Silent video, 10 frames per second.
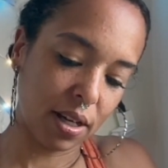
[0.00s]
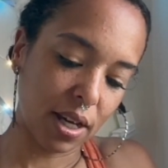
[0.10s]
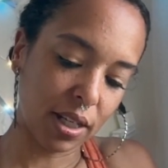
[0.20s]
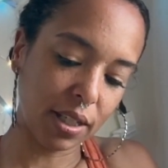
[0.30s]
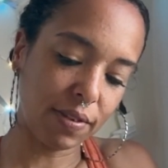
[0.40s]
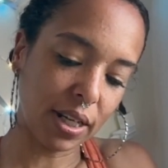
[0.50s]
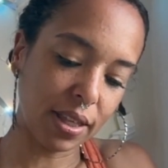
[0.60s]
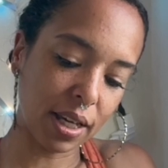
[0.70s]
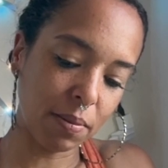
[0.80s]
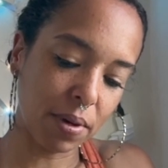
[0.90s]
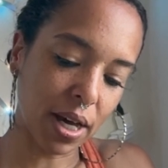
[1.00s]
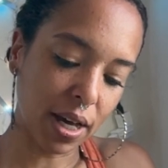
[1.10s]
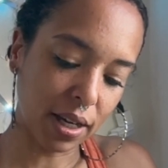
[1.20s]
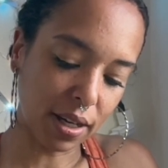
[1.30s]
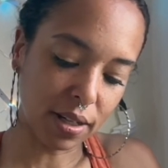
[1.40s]
and leave anything
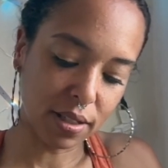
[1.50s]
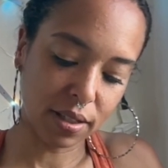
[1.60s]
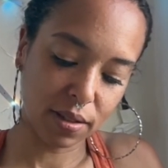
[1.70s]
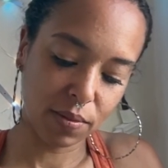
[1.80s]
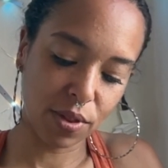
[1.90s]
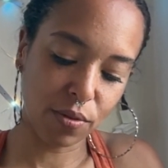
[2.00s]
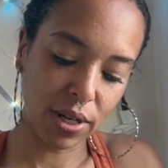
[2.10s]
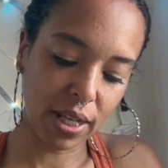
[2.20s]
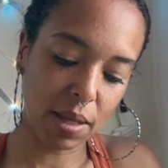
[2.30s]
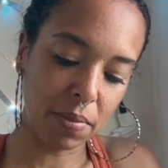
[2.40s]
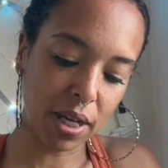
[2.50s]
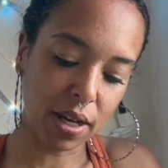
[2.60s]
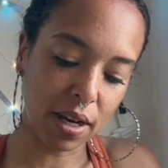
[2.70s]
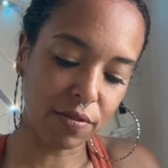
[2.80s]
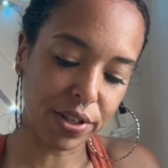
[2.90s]
behind with the reading that may
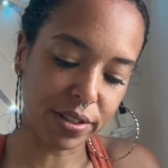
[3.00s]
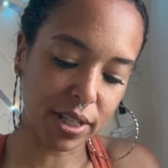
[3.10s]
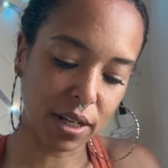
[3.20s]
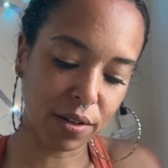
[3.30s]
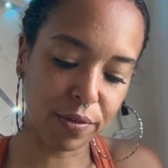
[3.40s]
not have resonated,